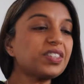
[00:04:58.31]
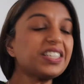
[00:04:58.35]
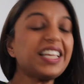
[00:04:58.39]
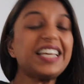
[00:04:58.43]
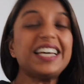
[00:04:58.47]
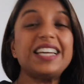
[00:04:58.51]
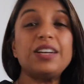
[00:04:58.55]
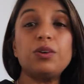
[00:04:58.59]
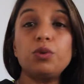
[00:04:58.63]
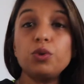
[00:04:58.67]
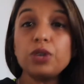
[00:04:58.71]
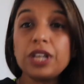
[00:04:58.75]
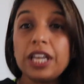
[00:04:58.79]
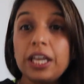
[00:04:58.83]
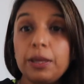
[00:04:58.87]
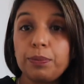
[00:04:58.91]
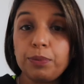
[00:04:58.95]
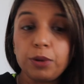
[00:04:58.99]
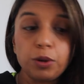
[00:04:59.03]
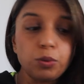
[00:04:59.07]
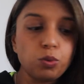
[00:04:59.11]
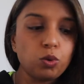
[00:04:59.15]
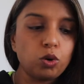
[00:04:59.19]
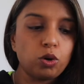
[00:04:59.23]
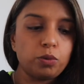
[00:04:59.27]
and it will keep
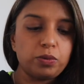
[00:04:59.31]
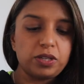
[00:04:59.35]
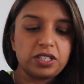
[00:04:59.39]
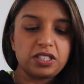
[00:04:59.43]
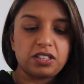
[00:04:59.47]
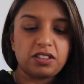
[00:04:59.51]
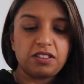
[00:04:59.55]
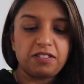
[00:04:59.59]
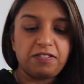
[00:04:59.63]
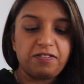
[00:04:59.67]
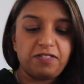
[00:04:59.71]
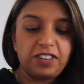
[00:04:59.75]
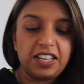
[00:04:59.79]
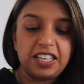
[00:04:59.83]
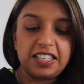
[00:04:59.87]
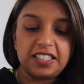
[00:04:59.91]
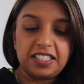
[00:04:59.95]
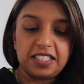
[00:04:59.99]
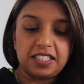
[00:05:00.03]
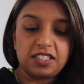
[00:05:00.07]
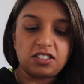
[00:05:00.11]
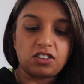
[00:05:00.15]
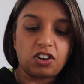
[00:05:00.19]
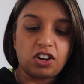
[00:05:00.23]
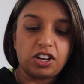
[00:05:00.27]
you warmer. So the
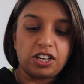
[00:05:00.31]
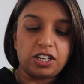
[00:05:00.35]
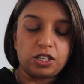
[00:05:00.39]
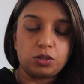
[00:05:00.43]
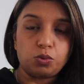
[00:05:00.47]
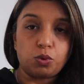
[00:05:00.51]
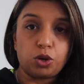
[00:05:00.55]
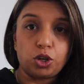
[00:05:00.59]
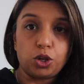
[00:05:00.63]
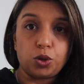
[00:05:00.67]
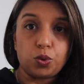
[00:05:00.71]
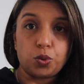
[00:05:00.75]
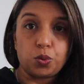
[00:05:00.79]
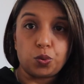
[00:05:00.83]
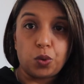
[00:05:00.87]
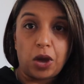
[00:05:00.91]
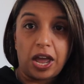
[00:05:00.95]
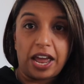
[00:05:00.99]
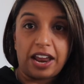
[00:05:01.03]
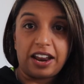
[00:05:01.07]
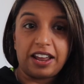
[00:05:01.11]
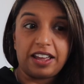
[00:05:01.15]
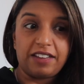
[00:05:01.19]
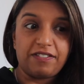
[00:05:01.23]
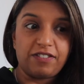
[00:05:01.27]
fleecy side is what you would
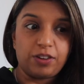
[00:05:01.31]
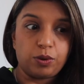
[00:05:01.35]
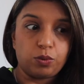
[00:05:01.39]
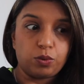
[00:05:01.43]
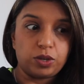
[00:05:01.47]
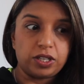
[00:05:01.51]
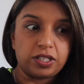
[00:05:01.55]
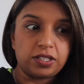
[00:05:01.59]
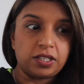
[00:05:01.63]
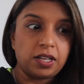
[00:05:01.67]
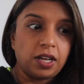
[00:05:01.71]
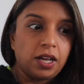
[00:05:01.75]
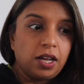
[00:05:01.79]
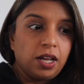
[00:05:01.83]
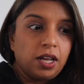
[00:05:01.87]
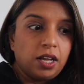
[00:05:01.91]
wear if it was